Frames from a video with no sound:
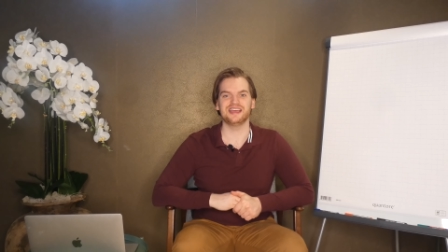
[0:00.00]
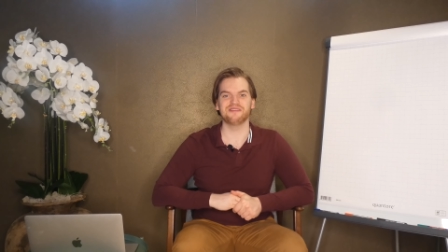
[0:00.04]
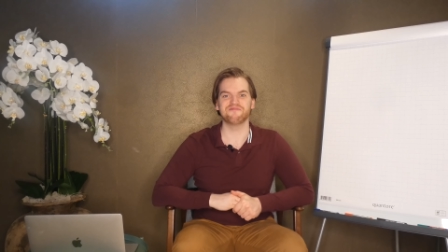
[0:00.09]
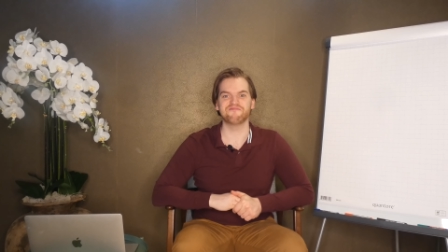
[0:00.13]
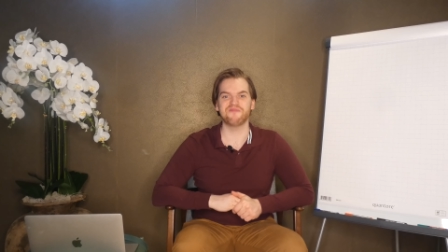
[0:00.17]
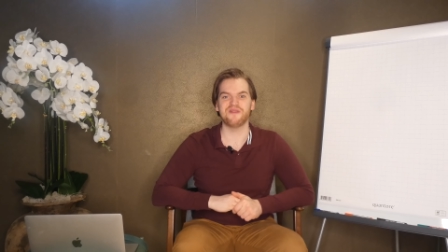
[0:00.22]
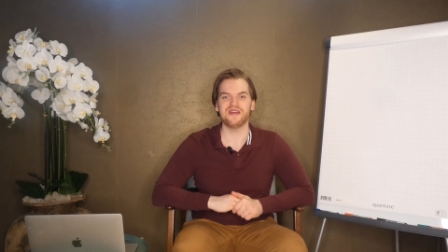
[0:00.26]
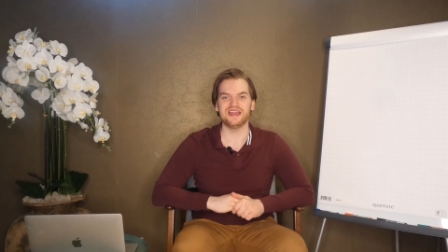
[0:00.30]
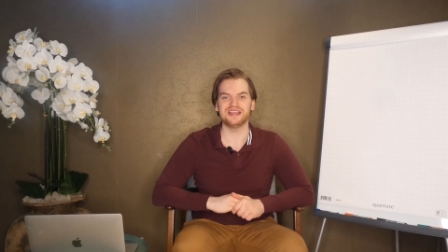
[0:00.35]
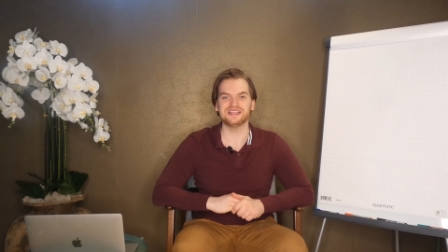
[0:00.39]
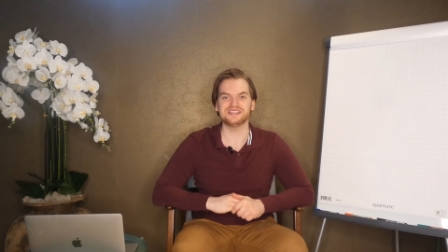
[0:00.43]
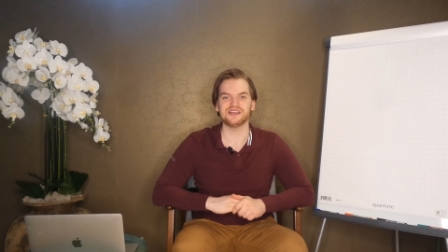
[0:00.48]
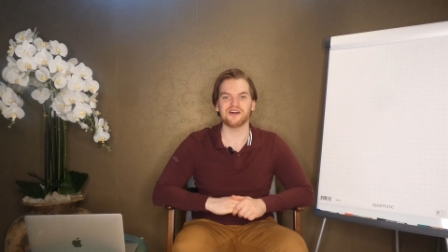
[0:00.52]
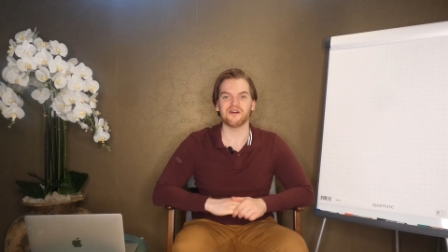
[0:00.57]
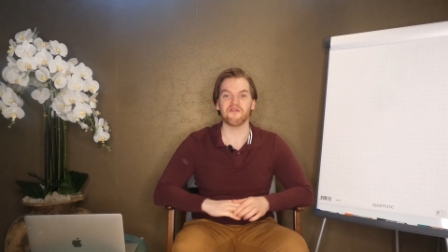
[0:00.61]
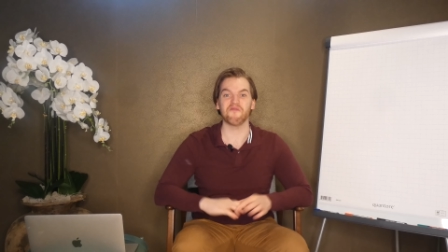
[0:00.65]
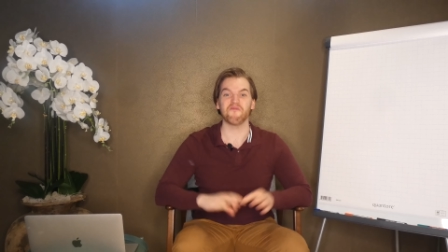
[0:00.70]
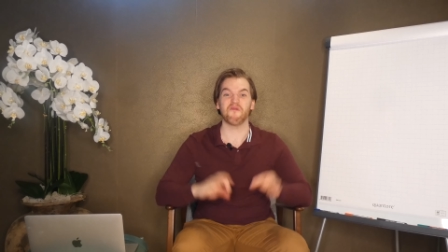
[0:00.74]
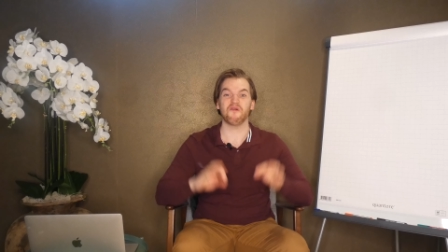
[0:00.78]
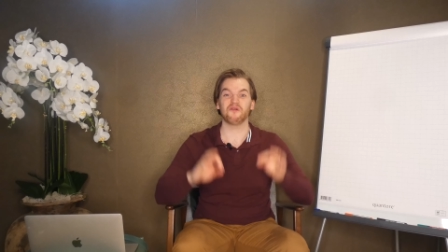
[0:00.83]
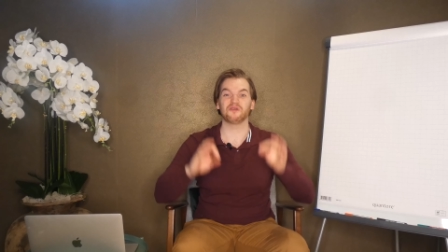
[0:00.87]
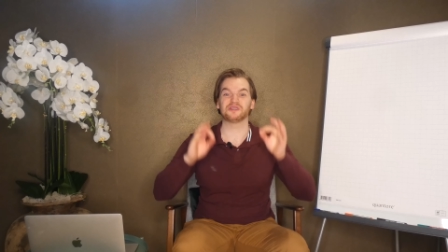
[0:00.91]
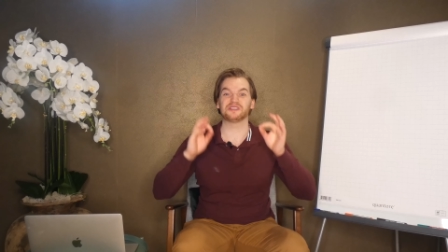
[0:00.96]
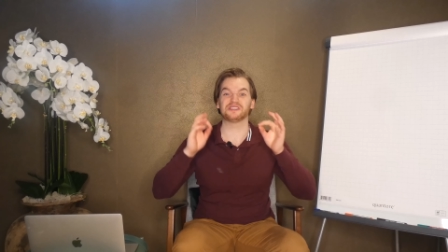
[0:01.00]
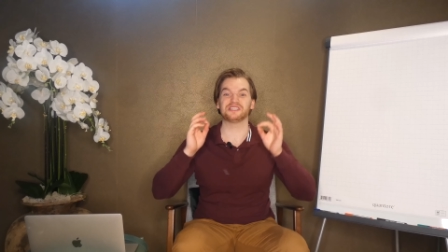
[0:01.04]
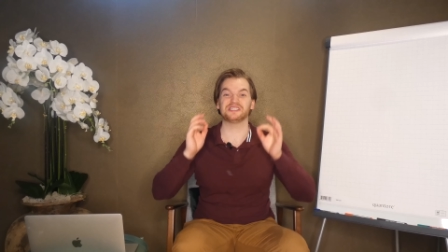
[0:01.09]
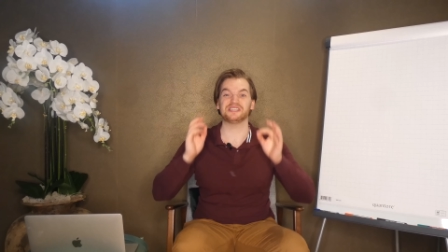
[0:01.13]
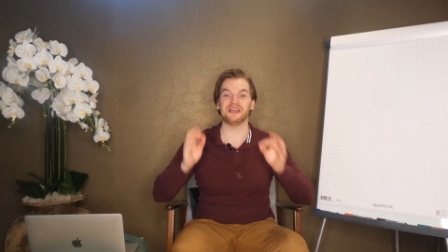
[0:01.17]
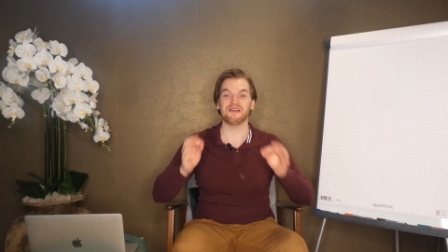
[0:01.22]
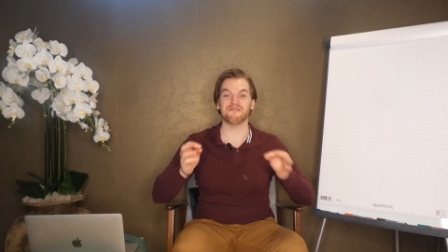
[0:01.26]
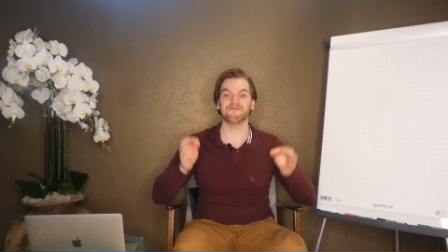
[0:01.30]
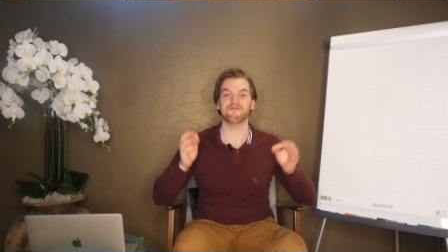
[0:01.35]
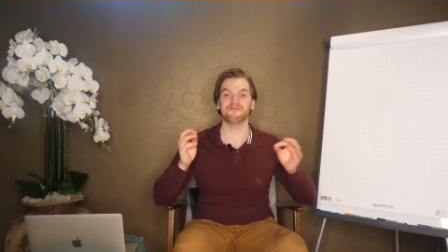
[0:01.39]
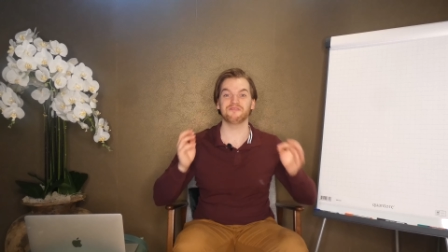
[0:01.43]
It pays almost
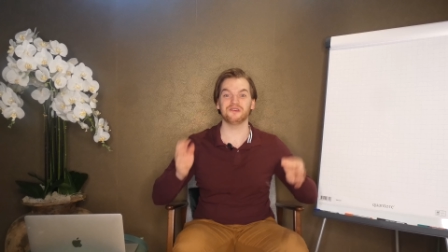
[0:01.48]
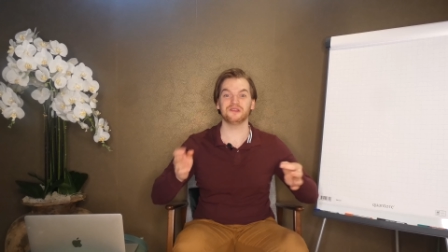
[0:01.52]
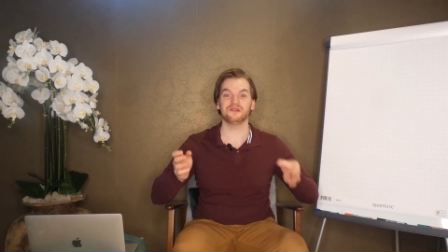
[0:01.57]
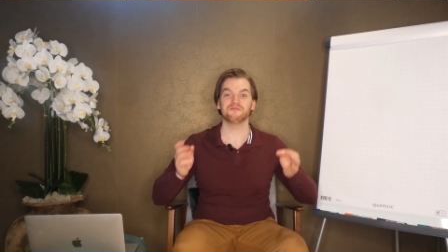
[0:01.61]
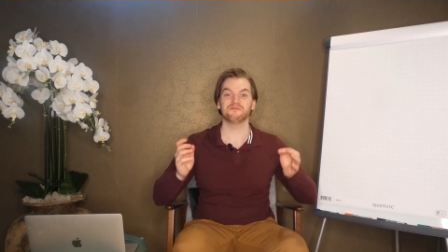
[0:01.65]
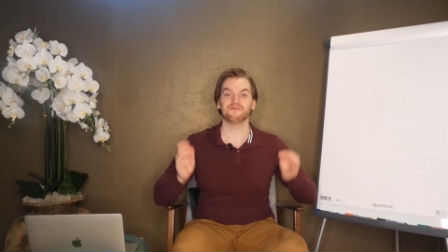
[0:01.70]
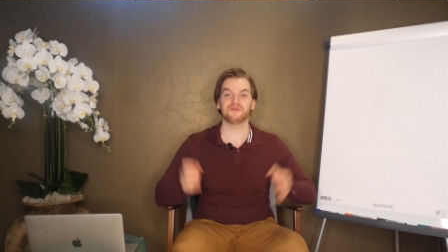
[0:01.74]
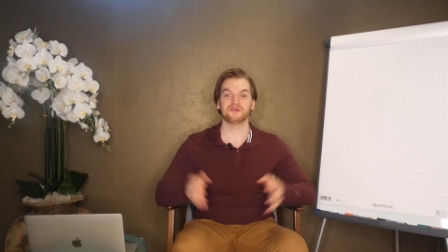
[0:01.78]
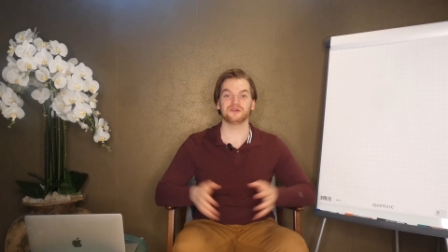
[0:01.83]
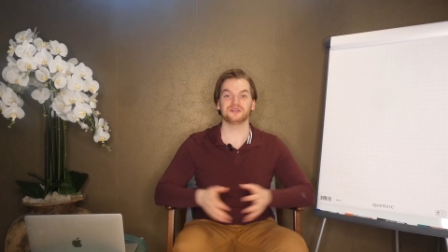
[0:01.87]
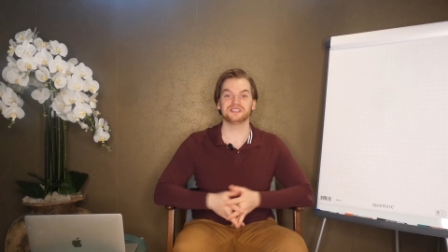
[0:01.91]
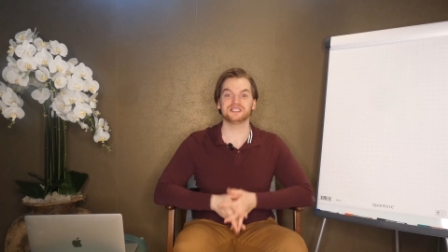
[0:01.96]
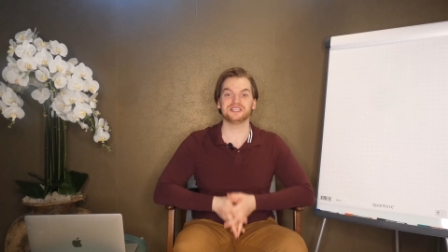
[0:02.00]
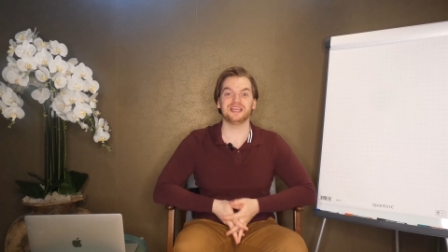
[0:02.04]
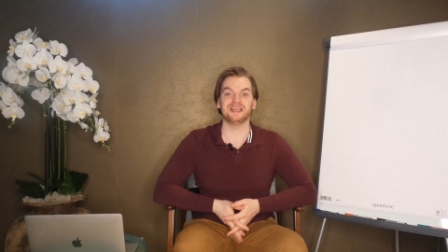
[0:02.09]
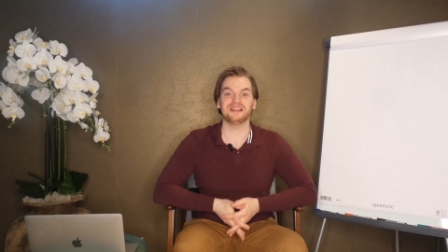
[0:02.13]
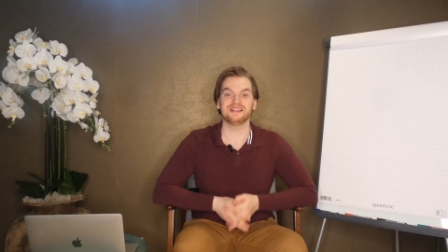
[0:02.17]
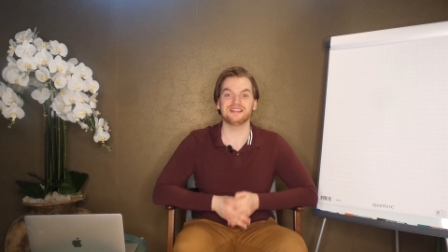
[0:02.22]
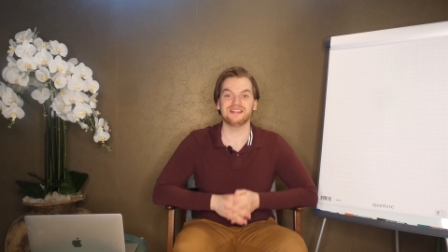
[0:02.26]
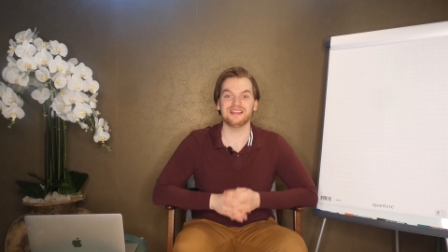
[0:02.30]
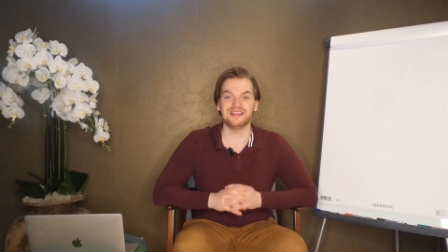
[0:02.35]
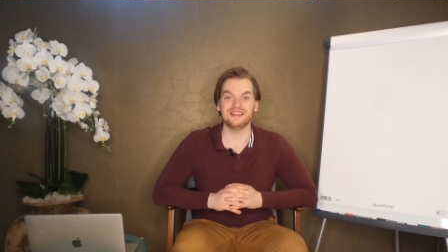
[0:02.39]
seven percent